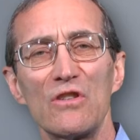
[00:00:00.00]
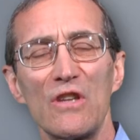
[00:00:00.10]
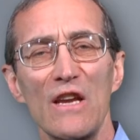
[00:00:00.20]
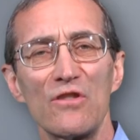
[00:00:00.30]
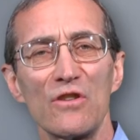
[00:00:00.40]

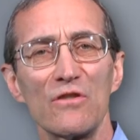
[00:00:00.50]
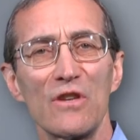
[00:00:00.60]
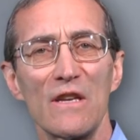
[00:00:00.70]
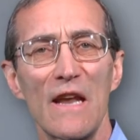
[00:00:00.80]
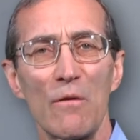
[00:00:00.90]
stations
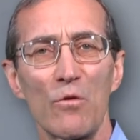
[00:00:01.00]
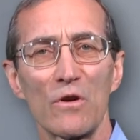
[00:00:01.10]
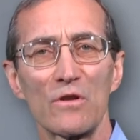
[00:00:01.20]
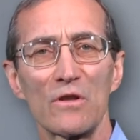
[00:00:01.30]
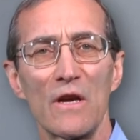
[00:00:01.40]
and
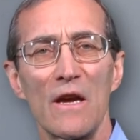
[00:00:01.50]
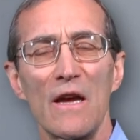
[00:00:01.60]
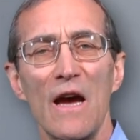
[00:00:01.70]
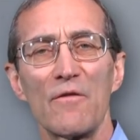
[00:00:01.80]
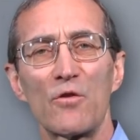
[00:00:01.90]
networks,
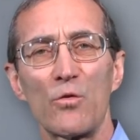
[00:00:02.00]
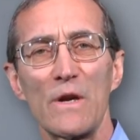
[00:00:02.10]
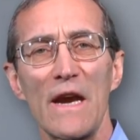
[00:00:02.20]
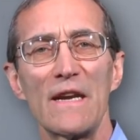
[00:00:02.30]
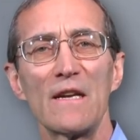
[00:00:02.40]
have
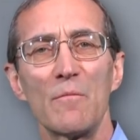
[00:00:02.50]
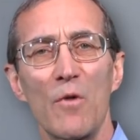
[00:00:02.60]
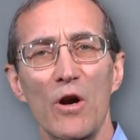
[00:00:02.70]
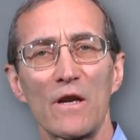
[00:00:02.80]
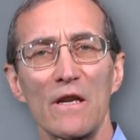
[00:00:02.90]
created a
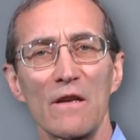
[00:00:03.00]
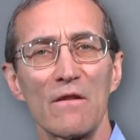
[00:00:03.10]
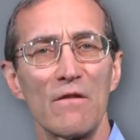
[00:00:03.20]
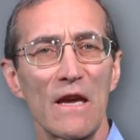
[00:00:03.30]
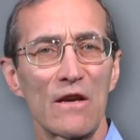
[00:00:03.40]
market
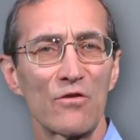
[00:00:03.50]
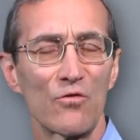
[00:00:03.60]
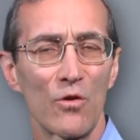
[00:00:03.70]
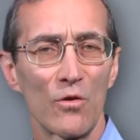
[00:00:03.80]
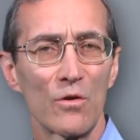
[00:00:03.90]
they
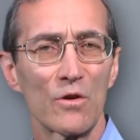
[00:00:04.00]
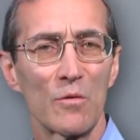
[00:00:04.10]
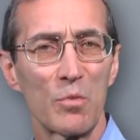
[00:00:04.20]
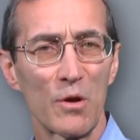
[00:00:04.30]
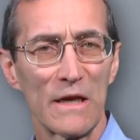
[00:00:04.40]
control
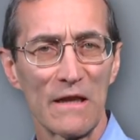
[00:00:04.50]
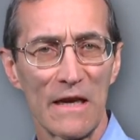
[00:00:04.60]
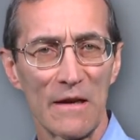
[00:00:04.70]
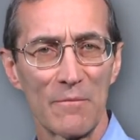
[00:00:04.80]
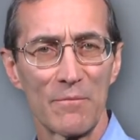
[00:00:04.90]

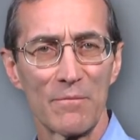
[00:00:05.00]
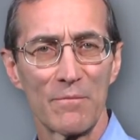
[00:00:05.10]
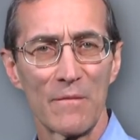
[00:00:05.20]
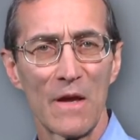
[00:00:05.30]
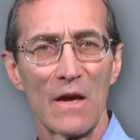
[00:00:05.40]
completely.
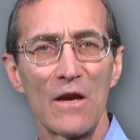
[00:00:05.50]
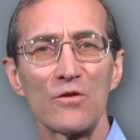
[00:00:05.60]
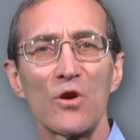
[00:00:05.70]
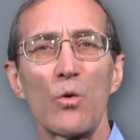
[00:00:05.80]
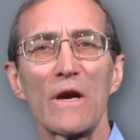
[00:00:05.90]

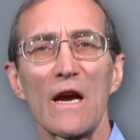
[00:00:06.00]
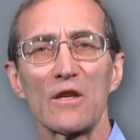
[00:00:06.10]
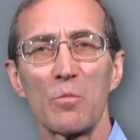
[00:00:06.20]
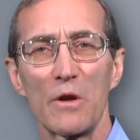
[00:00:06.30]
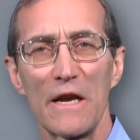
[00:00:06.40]
Here's a quick
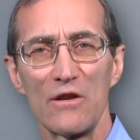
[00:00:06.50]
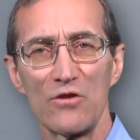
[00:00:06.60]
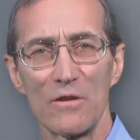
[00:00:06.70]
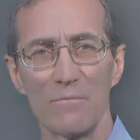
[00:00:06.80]
explanation.